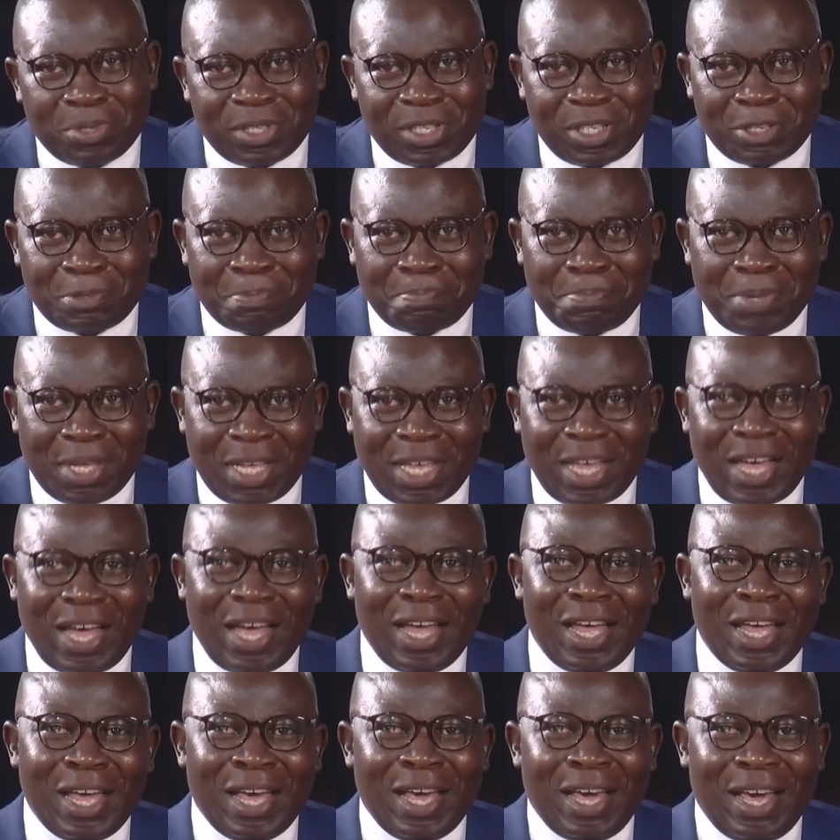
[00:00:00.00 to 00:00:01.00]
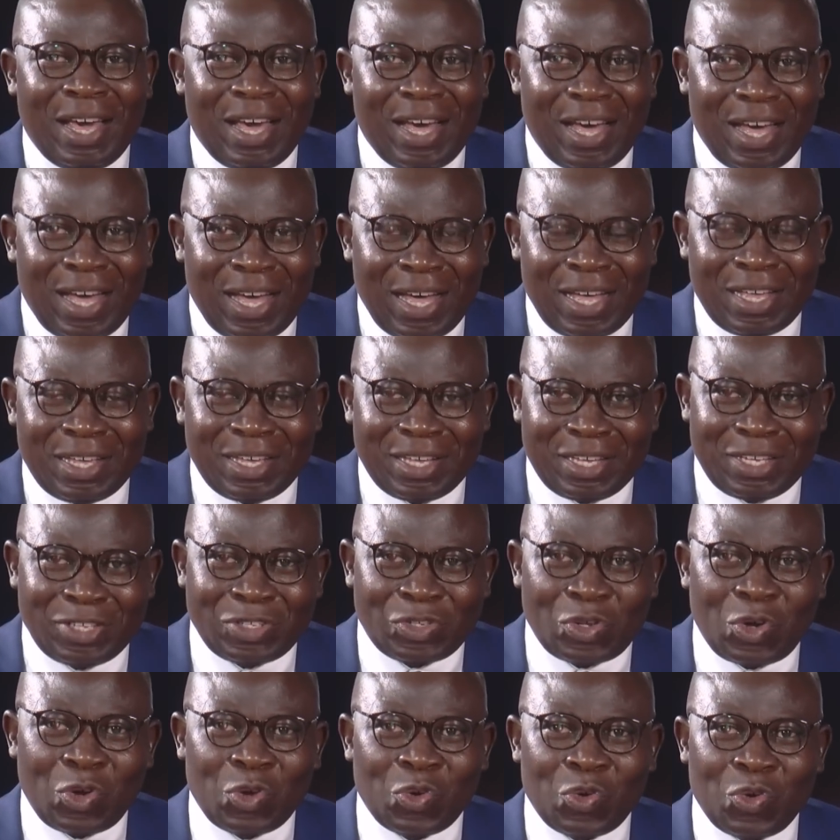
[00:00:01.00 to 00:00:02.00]
the speaker uh, is
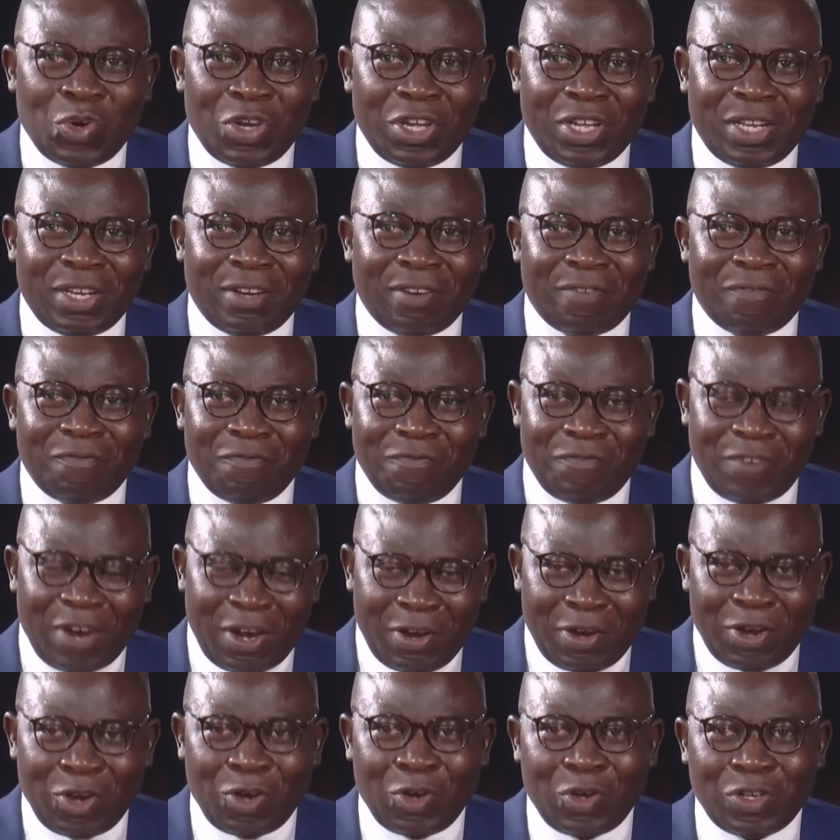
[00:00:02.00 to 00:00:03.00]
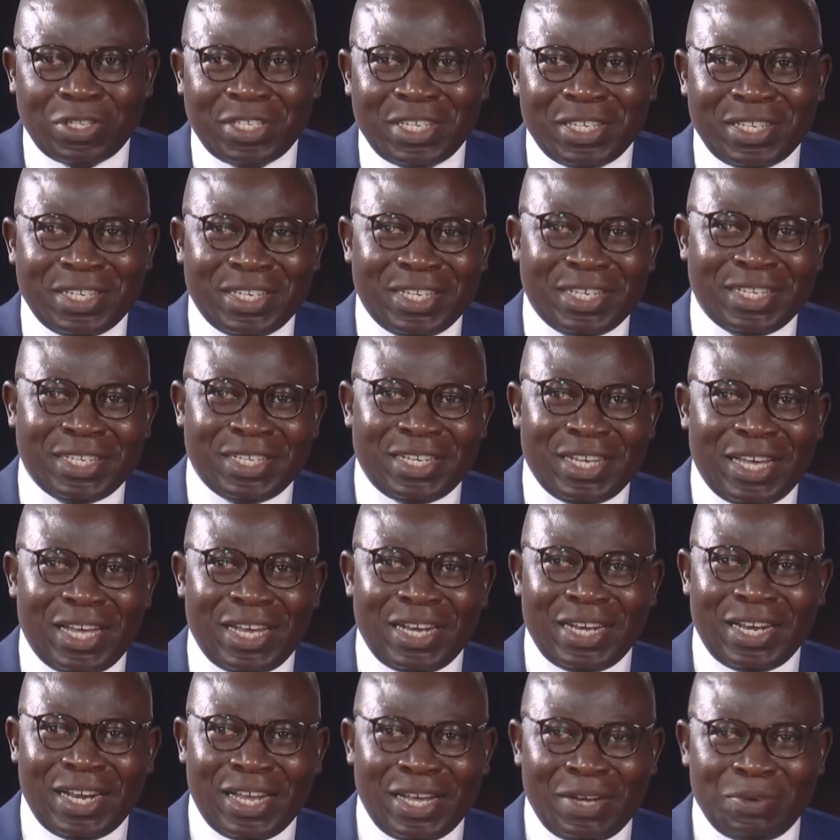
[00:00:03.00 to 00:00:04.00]
ongoing very hot indeed,
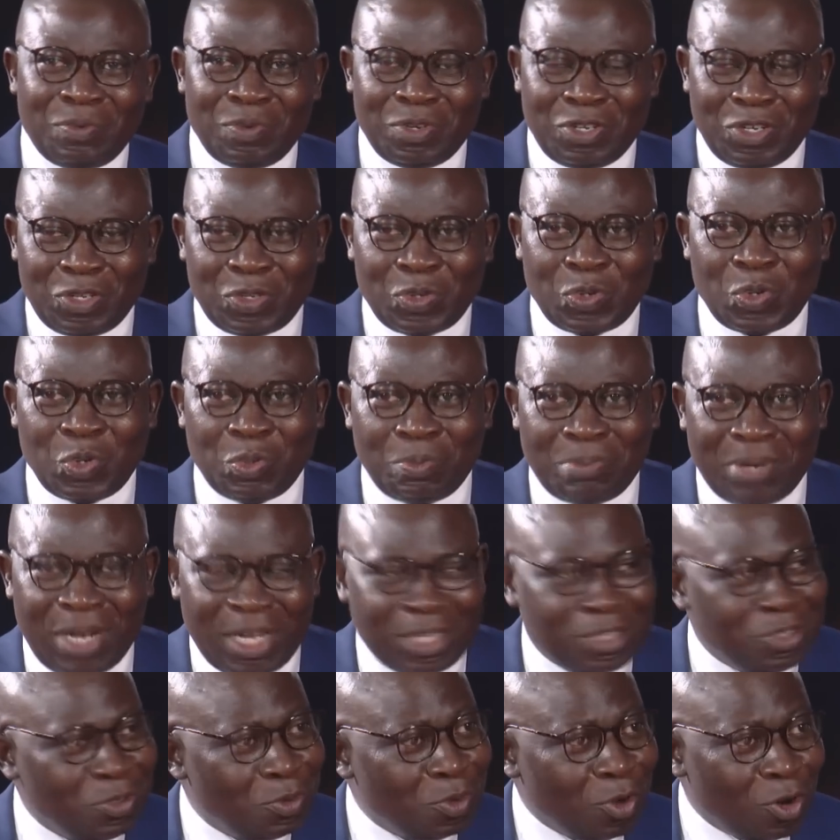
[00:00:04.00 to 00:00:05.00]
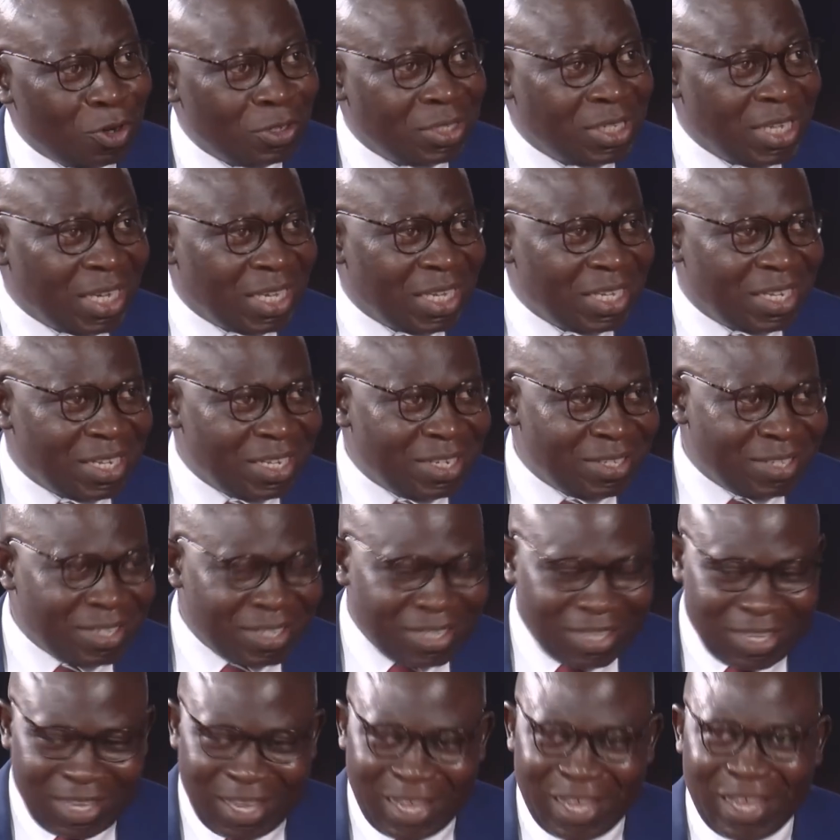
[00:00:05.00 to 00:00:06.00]
and uh, we just hope that you all take it
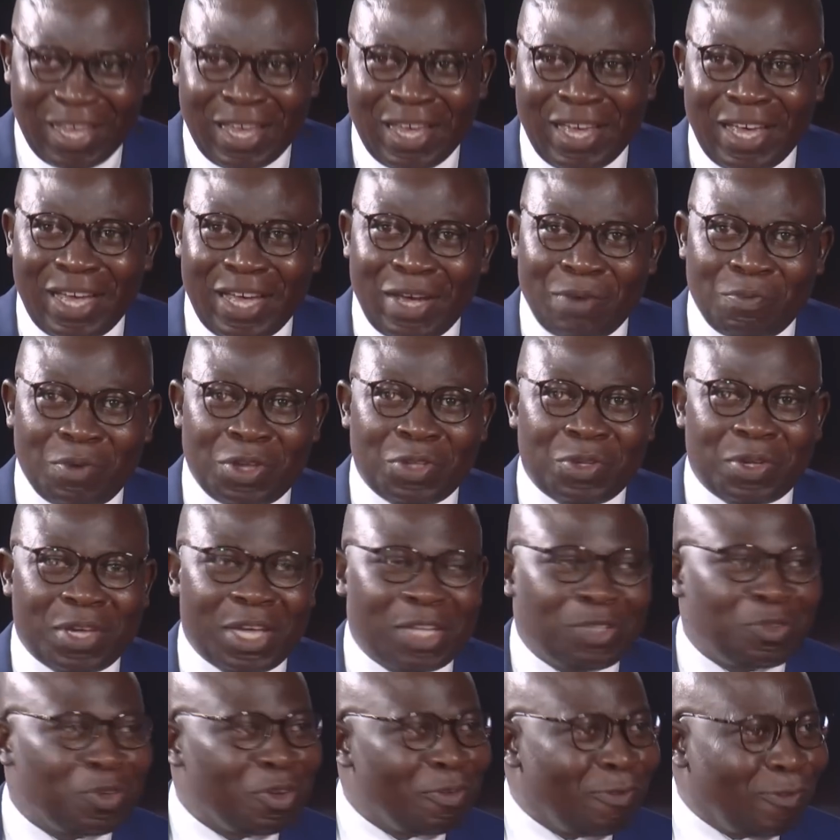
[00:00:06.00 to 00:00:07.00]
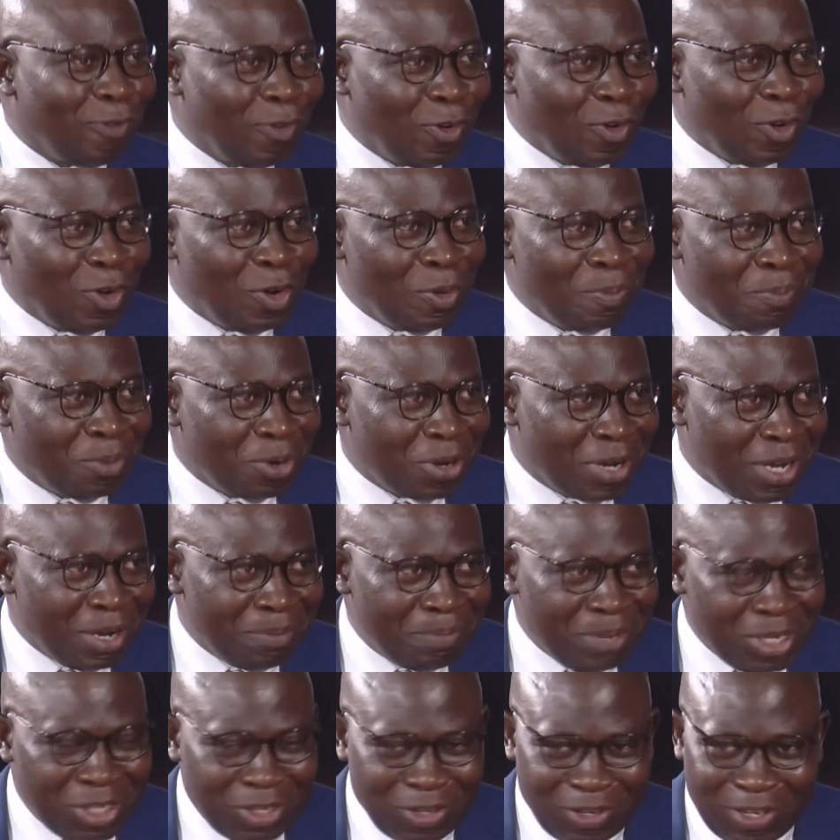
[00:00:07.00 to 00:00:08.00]
easy uh, when you get to the floor on
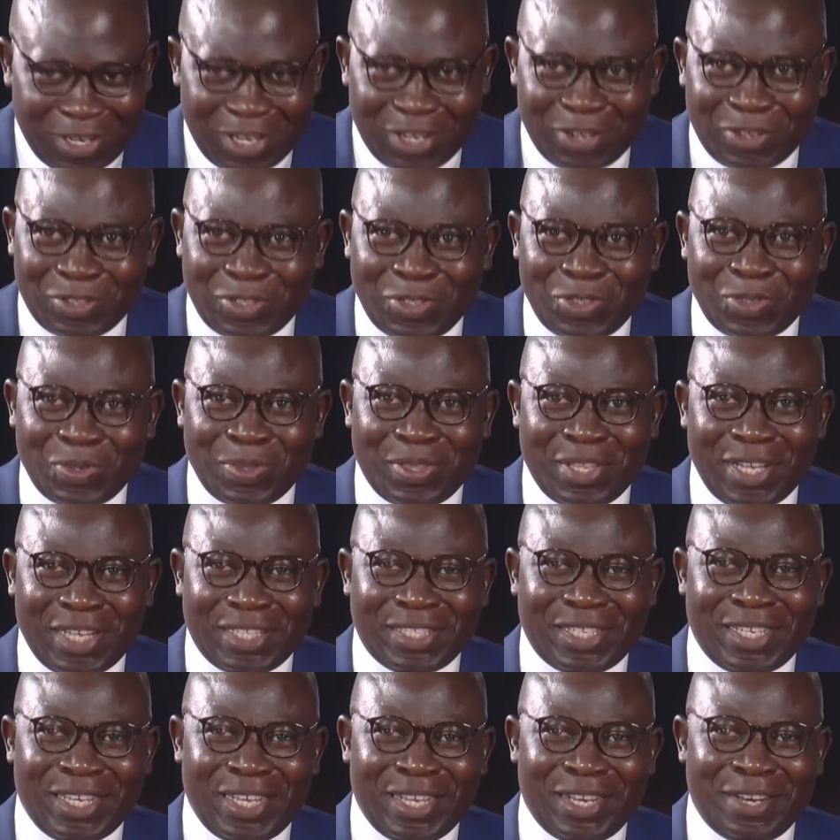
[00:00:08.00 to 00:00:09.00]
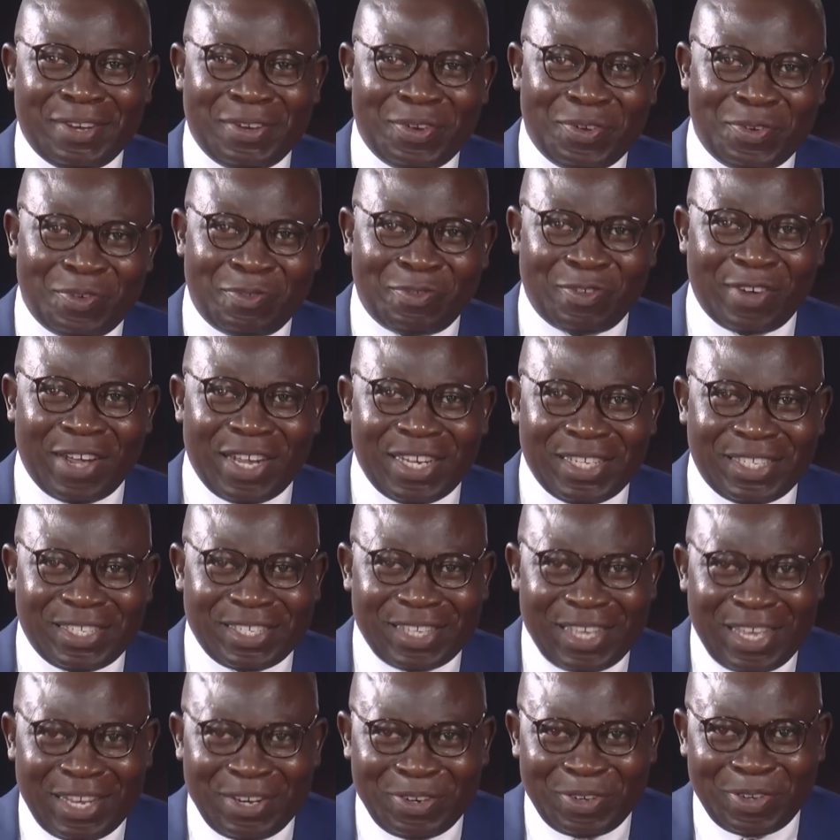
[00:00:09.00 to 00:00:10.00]
Proclamation Day on June 13th. No fights
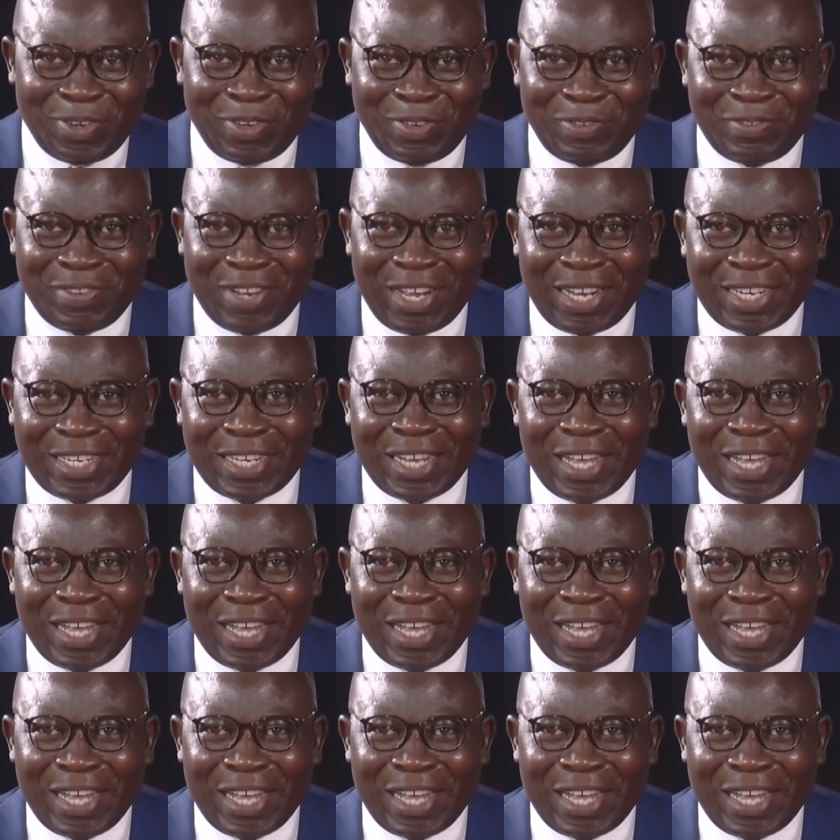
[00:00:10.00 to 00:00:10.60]
and all of that.